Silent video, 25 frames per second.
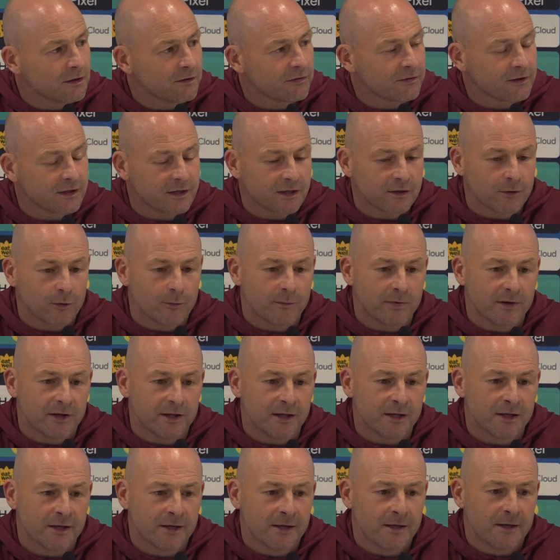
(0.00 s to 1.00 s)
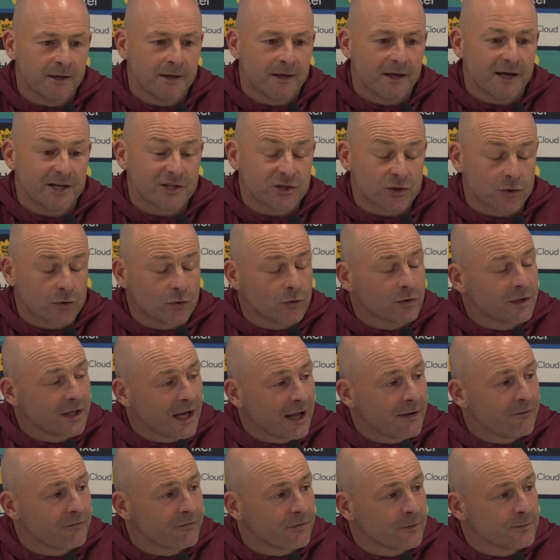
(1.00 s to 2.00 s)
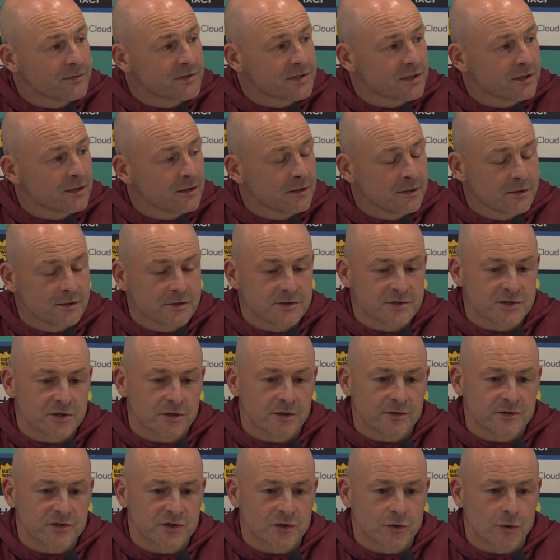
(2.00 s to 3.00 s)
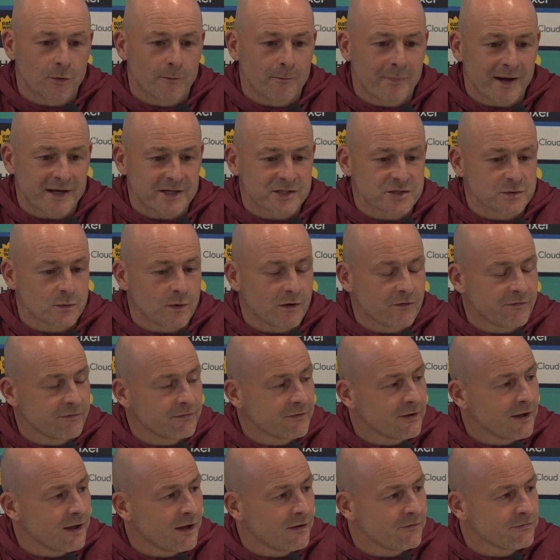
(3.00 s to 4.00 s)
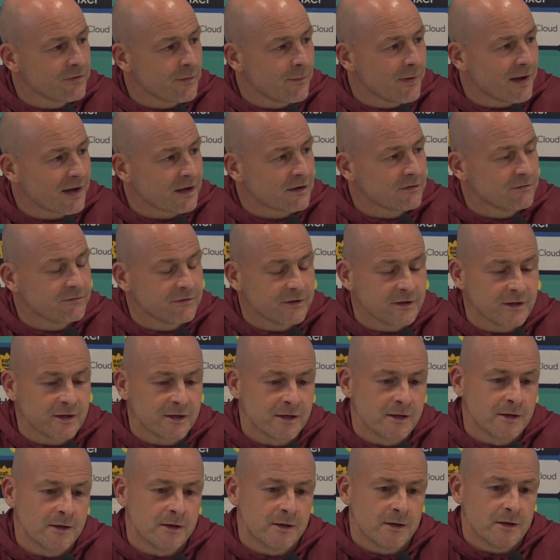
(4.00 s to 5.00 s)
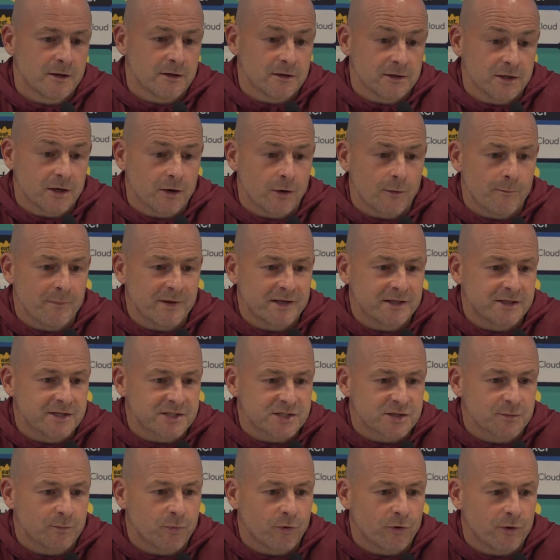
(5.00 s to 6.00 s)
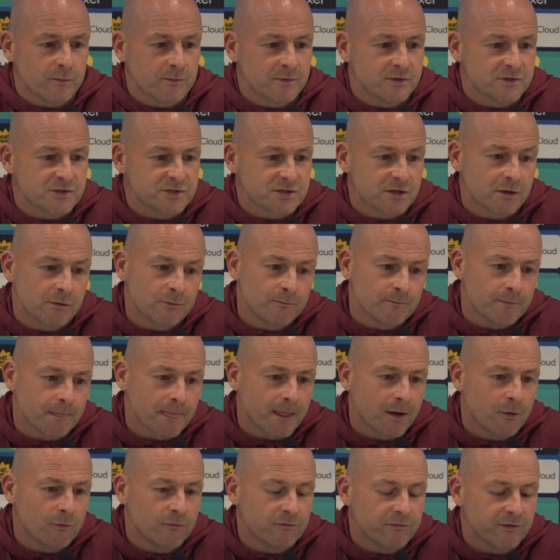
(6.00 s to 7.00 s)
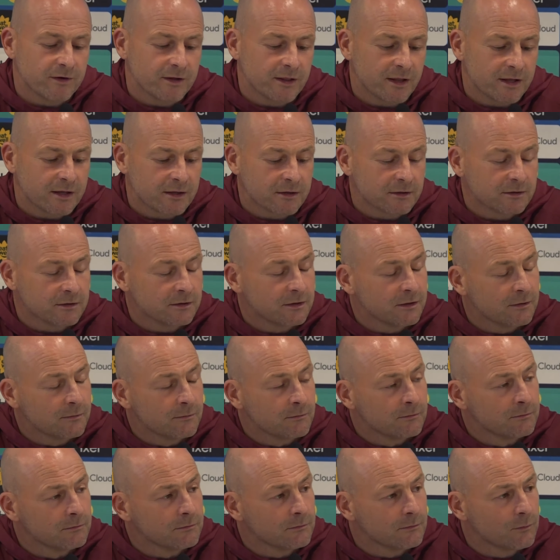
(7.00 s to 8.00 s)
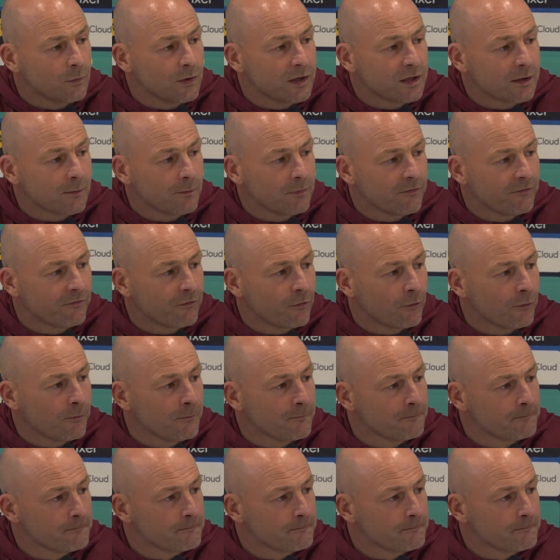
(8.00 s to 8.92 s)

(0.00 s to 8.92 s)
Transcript: I think it's a good game for them to come back to off the back of a big disappointment. So hopefully they can we can perform.